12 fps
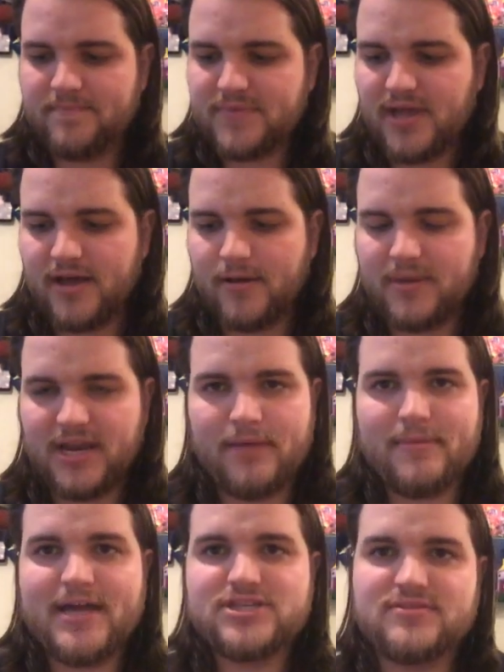And I
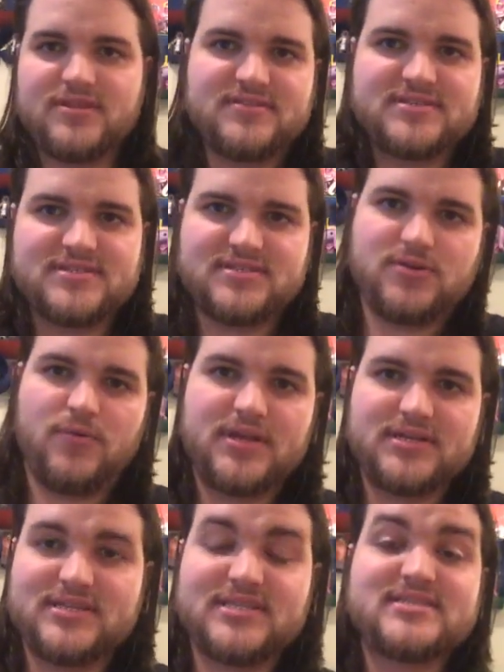imagine that this isn't
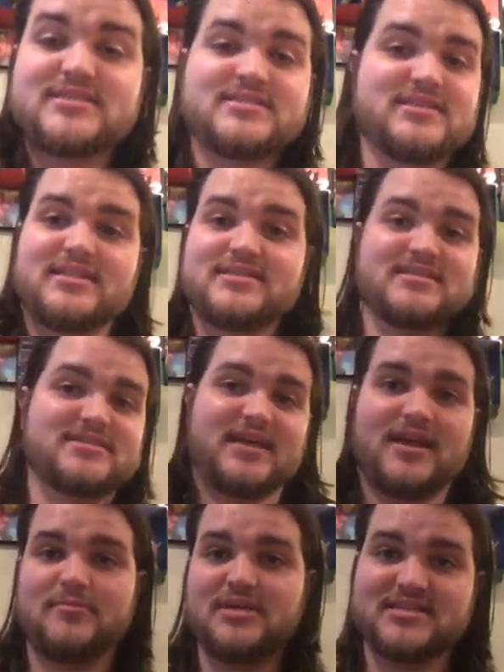
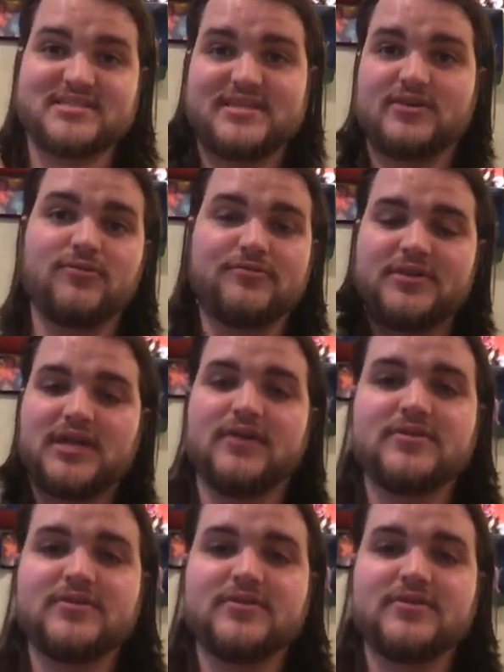going to be a single video.